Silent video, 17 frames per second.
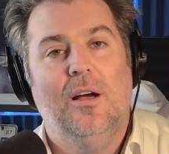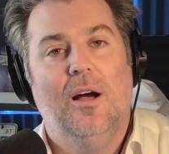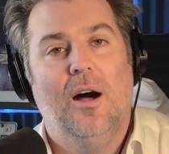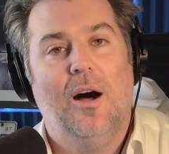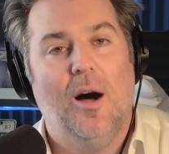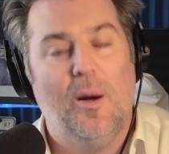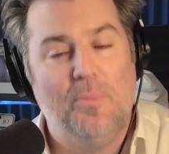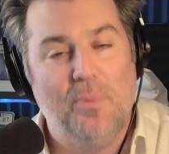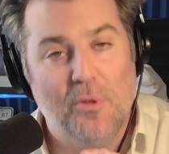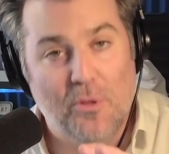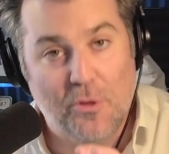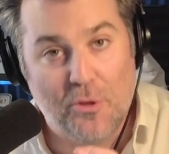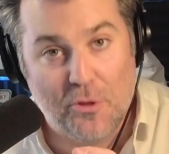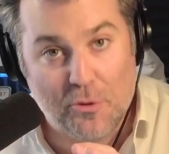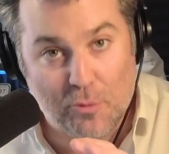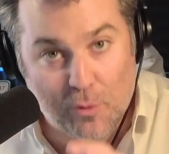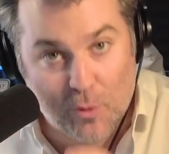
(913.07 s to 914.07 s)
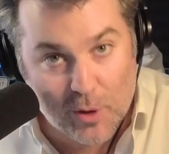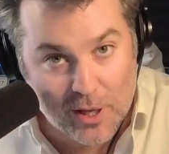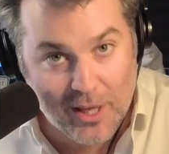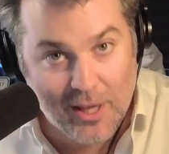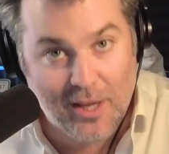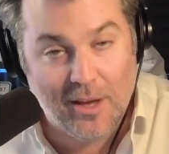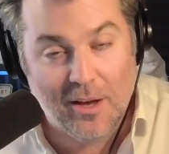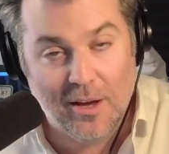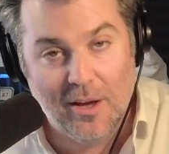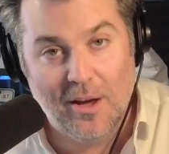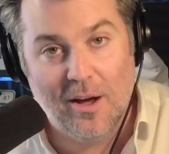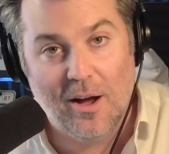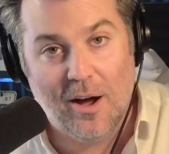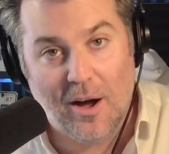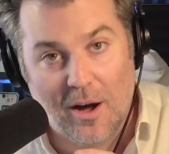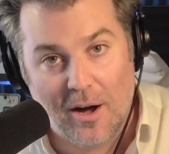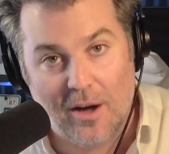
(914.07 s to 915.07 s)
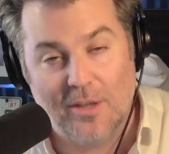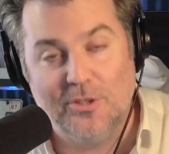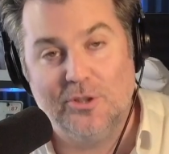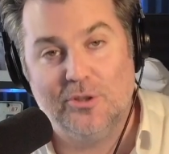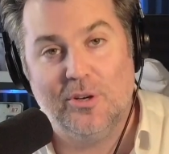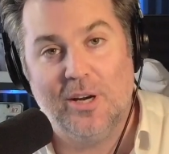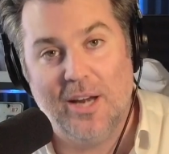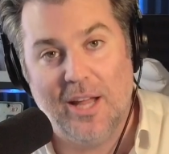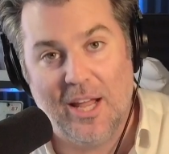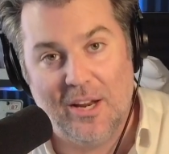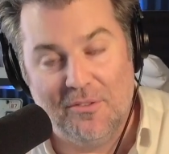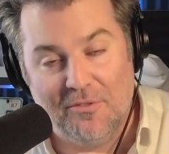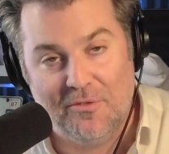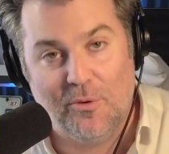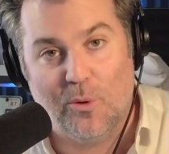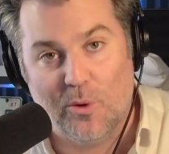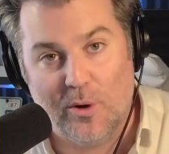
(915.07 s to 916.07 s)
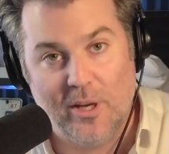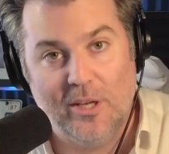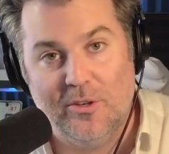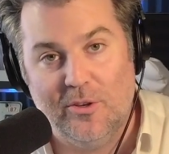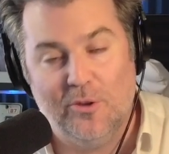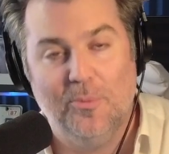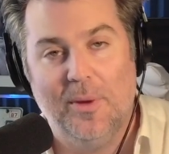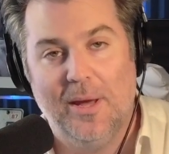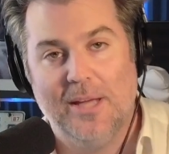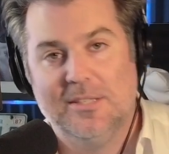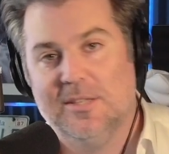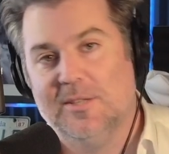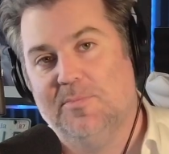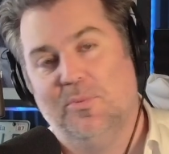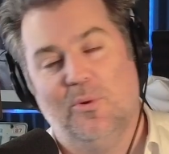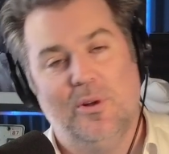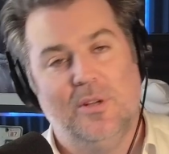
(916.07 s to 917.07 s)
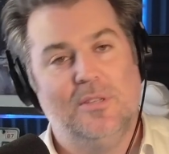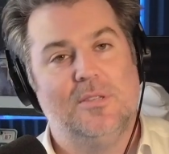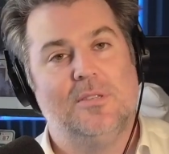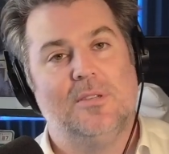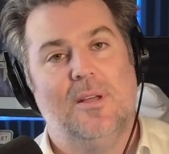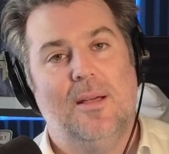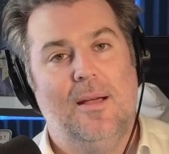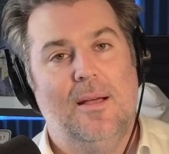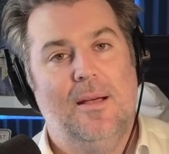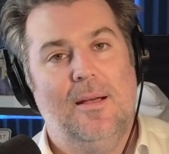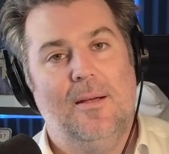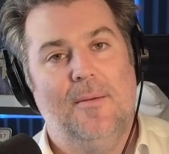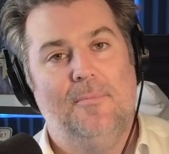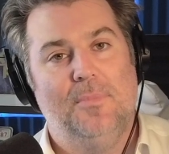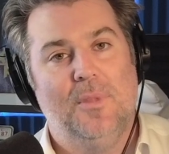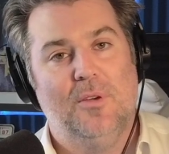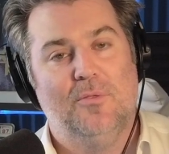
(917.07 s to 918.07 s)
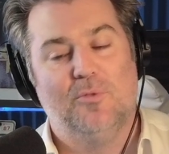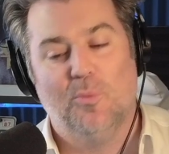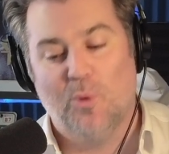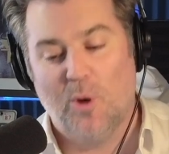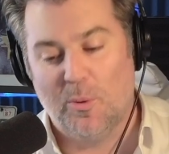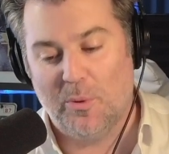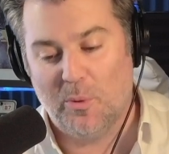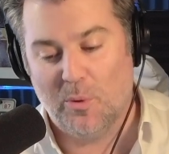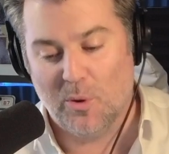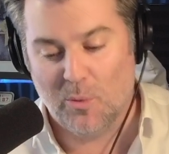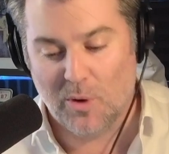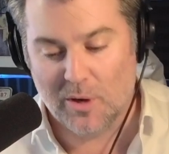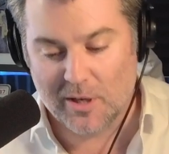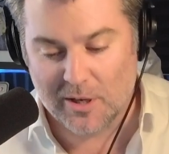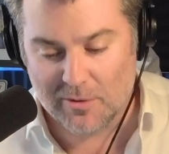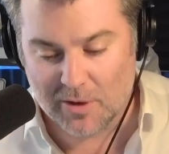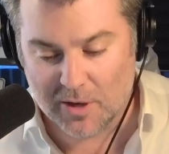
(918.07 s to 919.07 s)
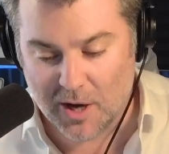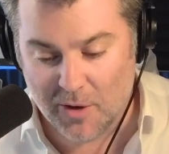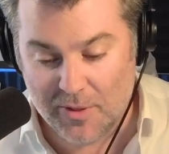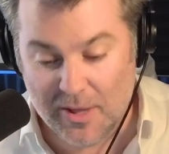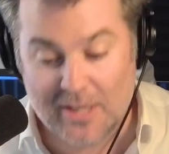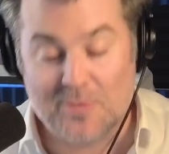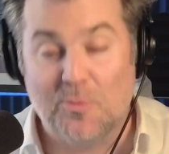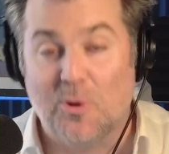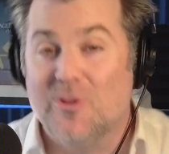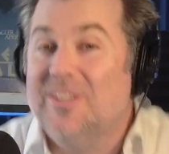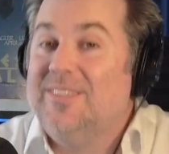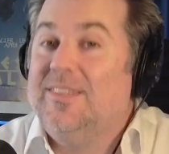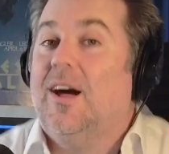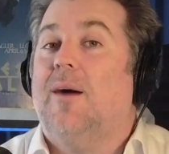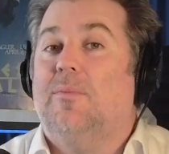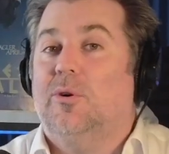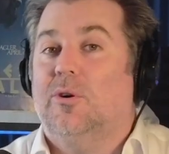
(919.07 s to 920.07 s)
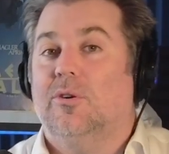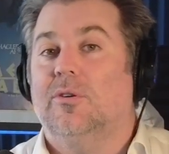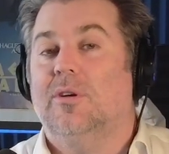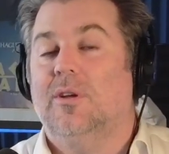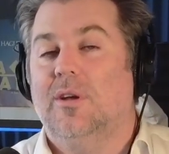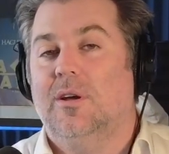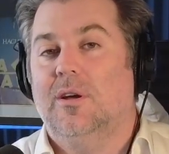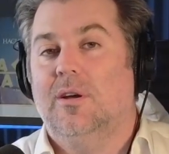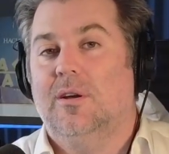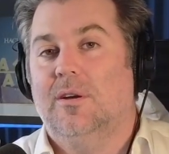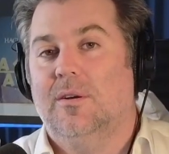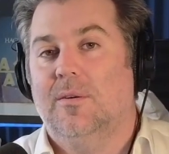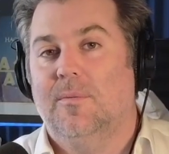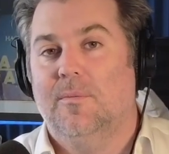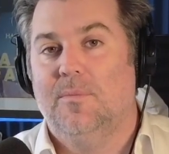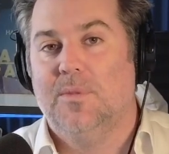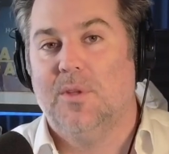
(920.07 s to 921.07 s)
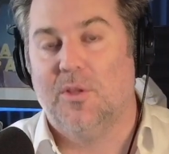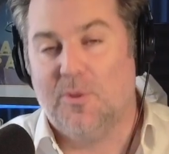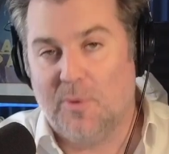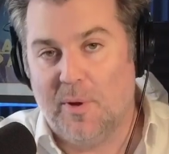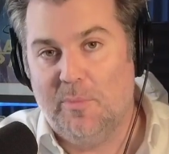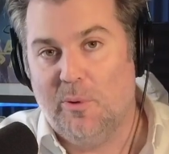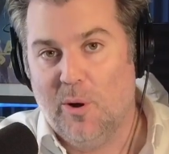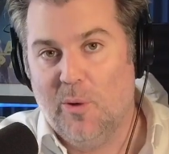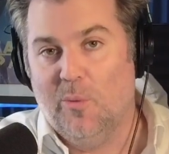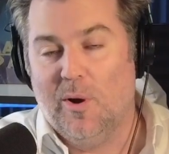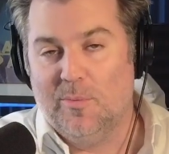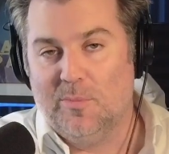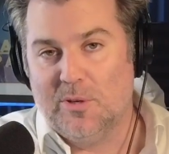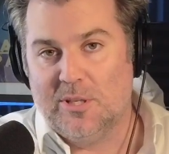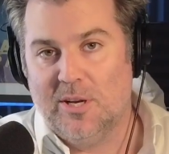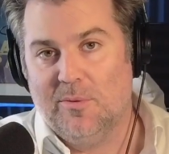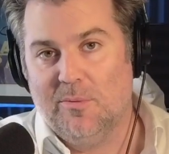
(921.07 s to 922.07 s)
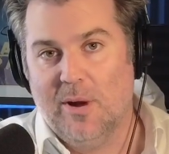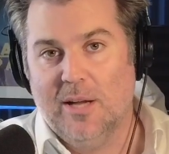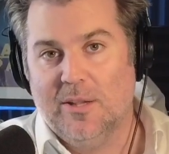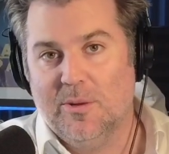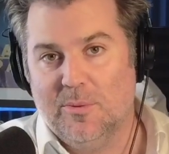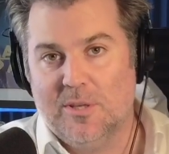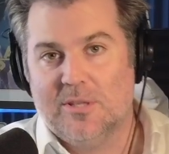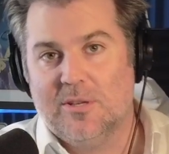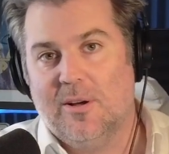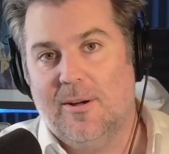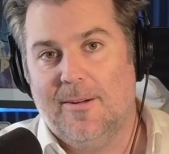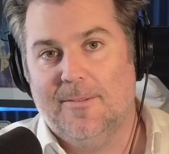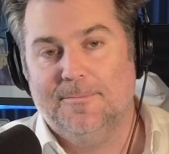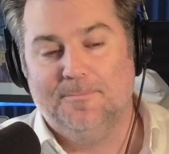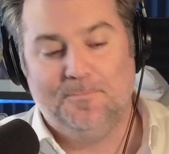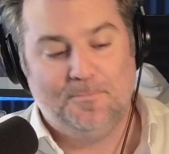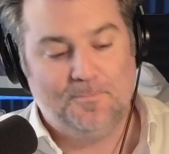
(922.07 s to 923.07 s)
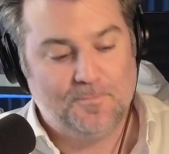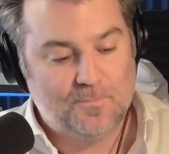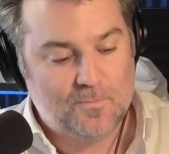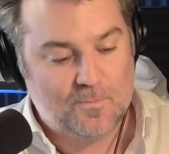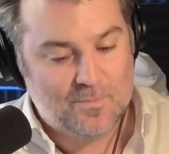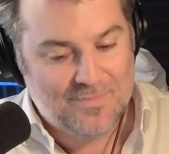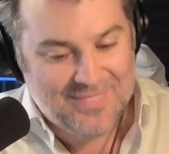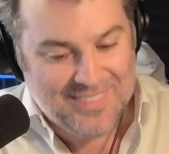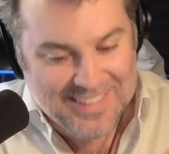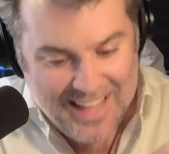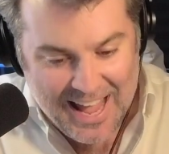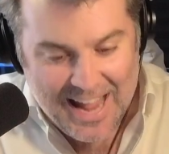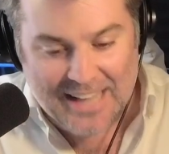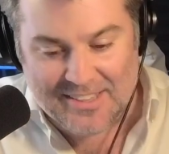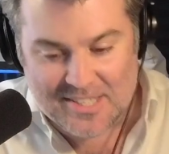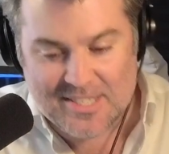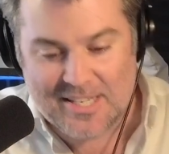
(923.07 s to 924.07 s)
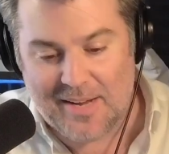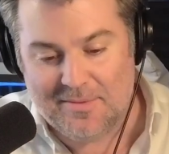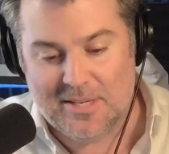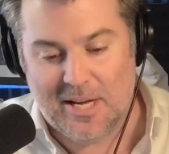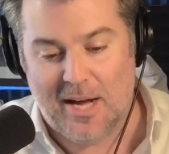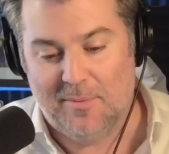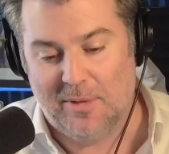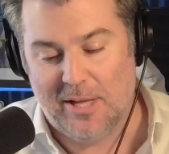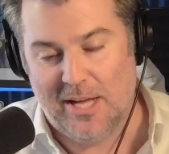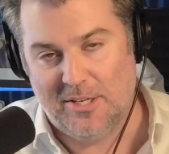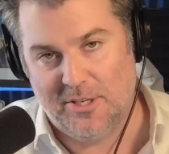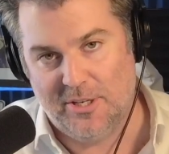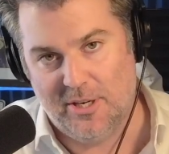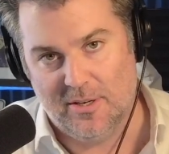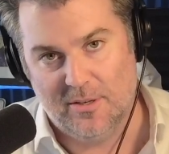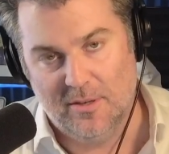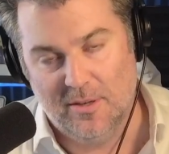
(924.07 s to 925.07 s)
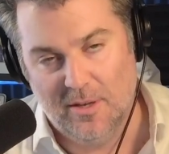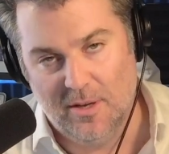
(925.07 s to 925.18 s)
up 342 basis points from where we were 1 year ago. That is more than double the 3.1% rate that we saw at the same time last year.